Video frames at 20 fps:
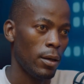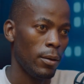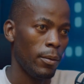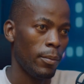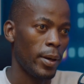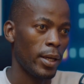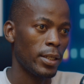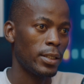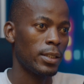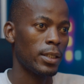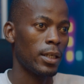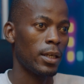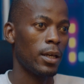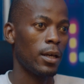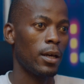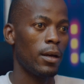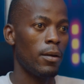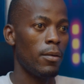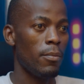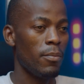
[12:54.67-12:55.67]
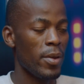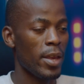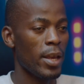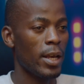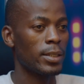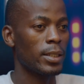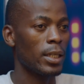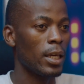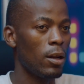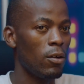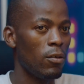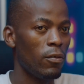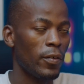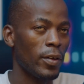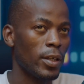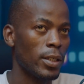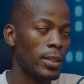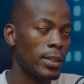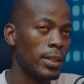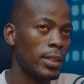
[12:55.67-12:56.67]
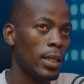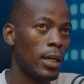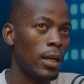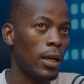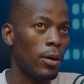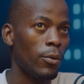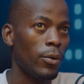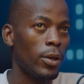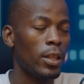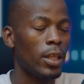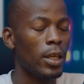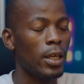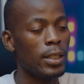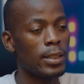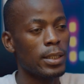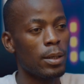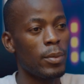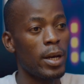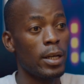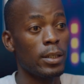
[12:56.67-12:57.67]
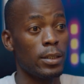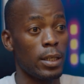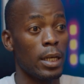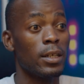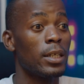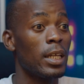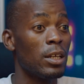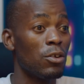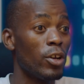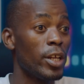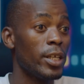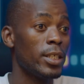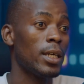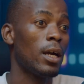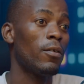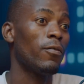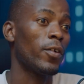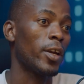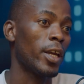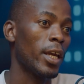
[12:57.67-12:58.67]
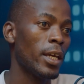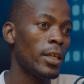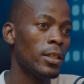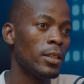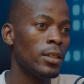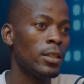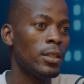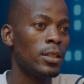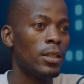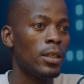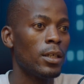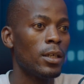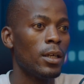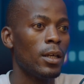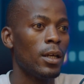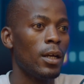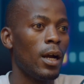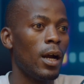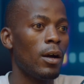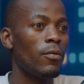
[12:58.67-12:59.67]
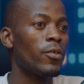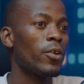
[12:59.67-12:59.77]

But me as Elvis, with the Essymart and the knowledge I've gained, I've